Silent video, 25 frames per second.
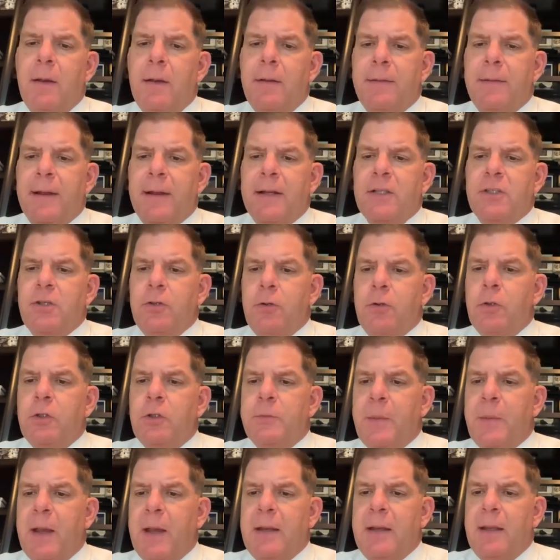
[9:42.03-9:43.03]
That is new
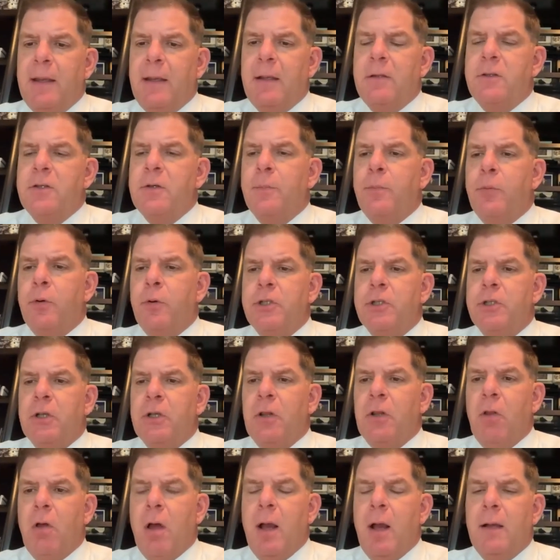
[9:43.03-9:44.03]
spending to push
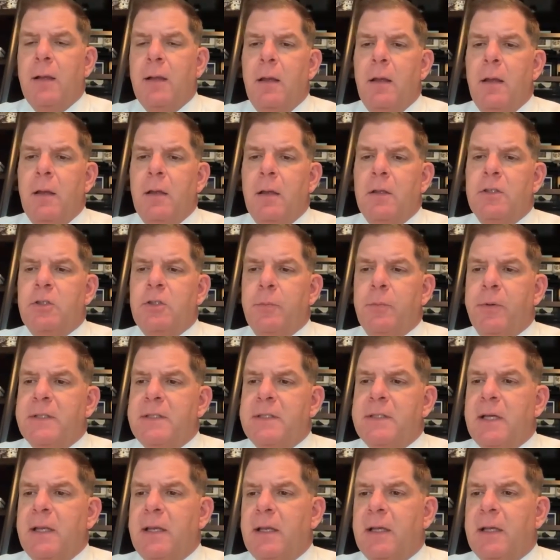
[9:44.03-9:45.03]
along
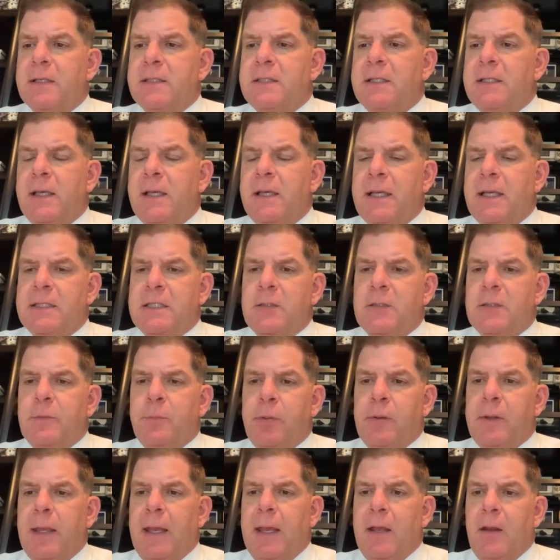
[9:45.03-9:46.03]
Superintendent Casilius'
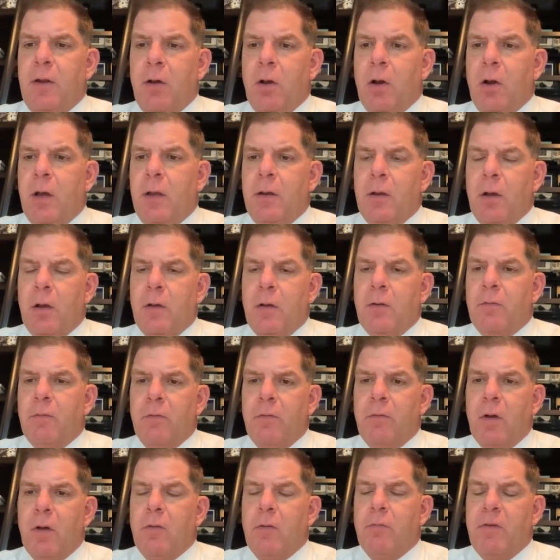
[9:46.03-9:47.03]
plan on
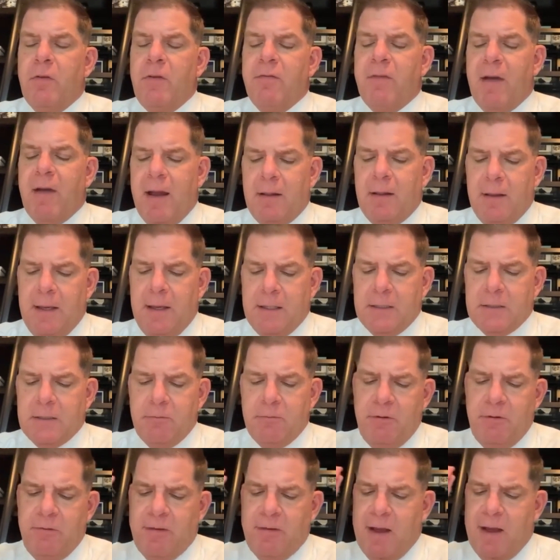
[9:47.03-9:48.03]

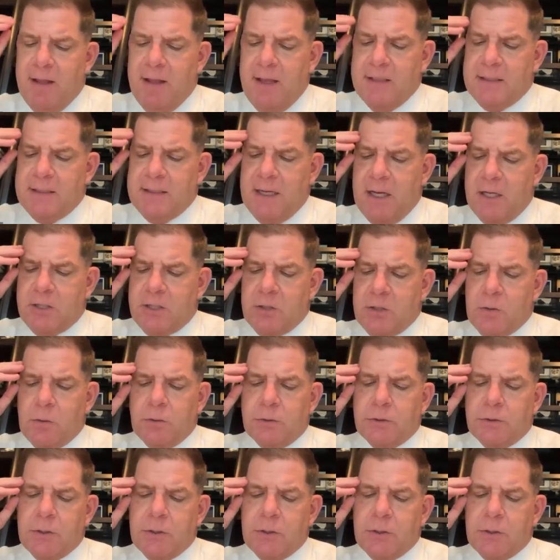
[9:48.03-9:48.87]
revitalizing our schools.